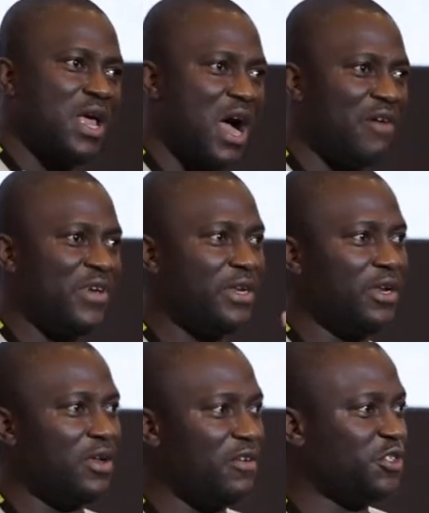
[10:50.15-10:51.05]
I've heard a
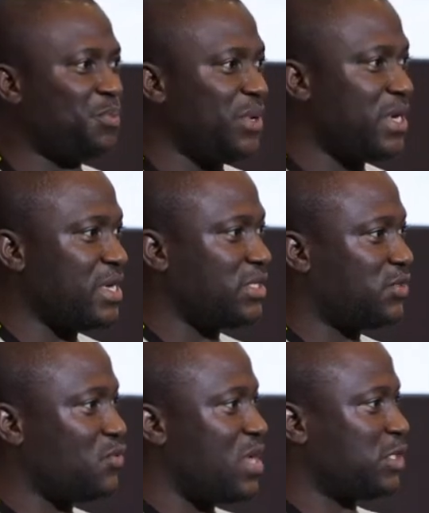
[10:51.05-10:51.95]
lot of speakers
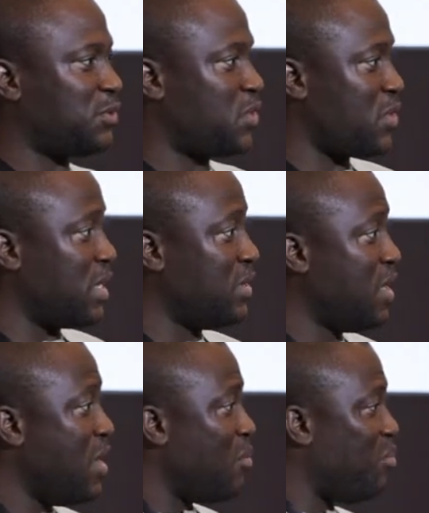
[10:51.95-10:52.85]
who are talking,
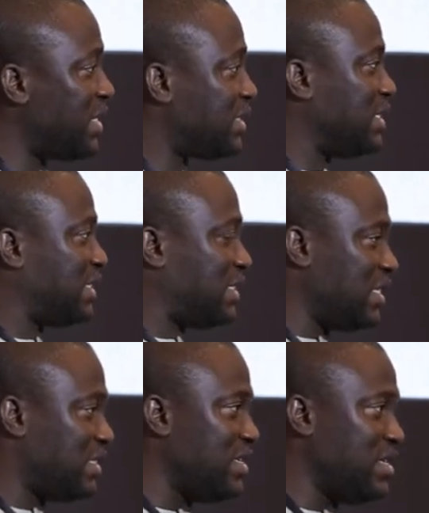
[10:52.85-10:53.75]
but the
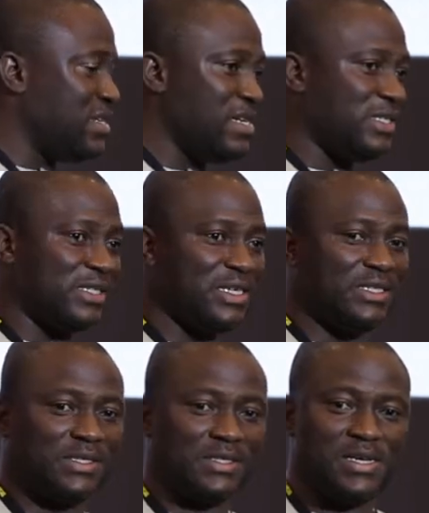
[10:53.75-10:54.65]
city it's,
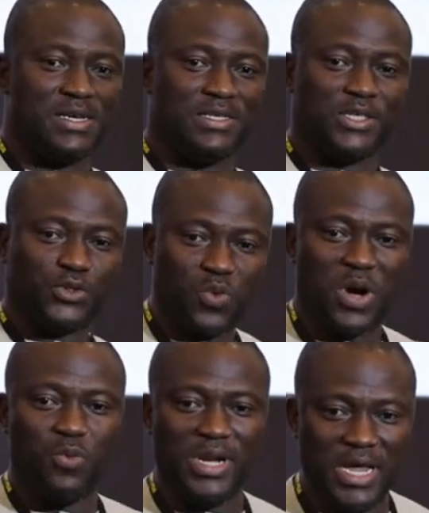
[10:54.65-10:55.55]
is, it's, is where
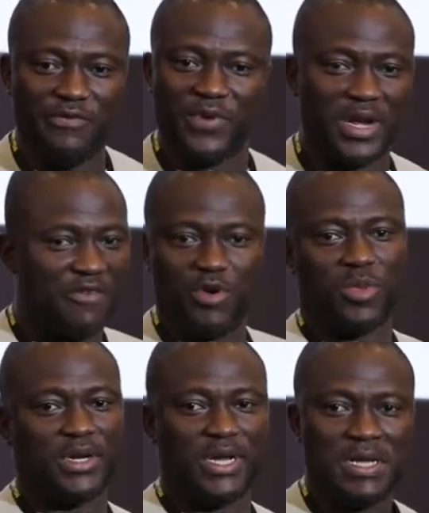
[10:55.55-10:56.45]
we live, and
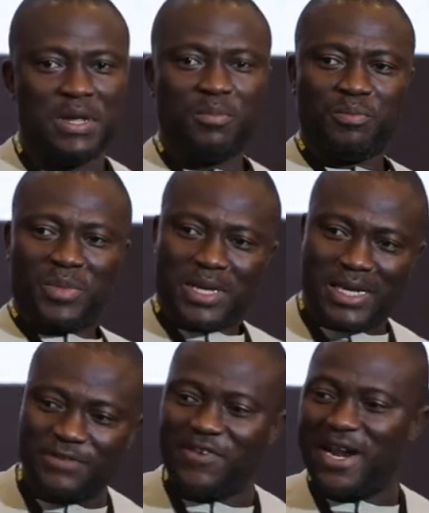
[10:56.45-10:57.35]
everybody
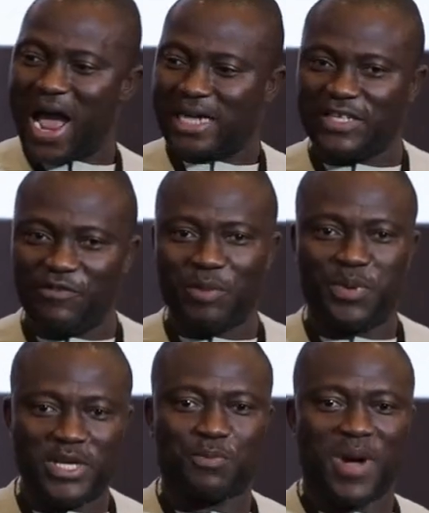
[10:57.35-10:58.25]
is very active and
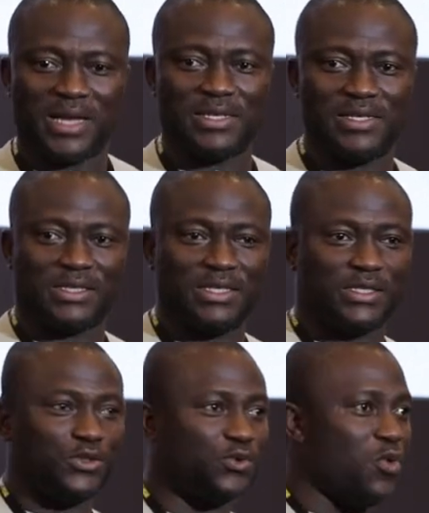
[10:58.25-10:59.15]
plays part in the
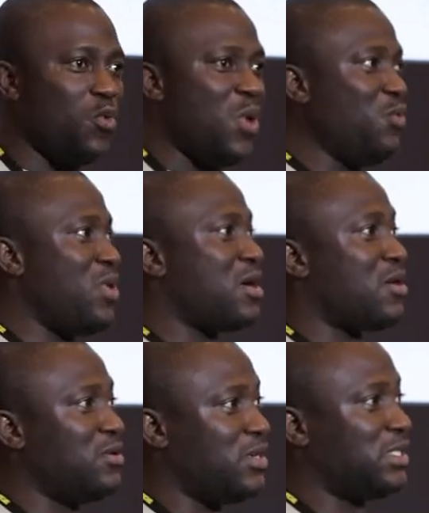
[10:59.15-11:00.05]
city. So when we are
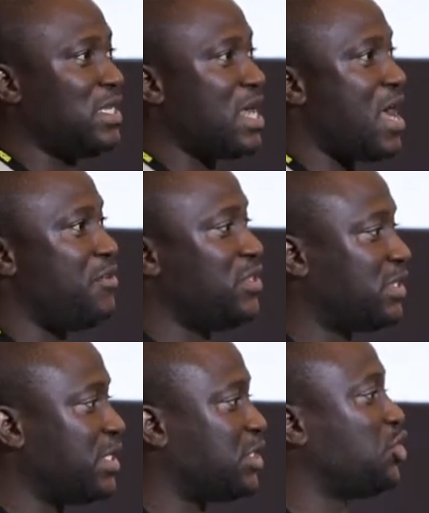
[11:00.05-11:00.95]
conducting our
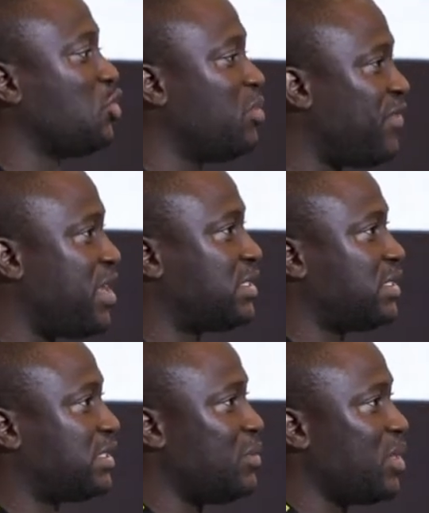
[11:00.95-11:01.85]
research, it should be very
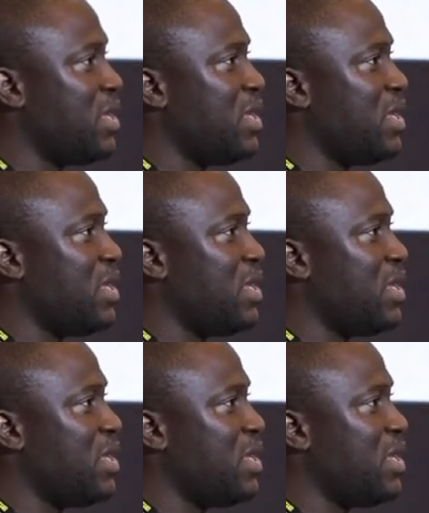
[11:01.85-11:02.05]
systemic.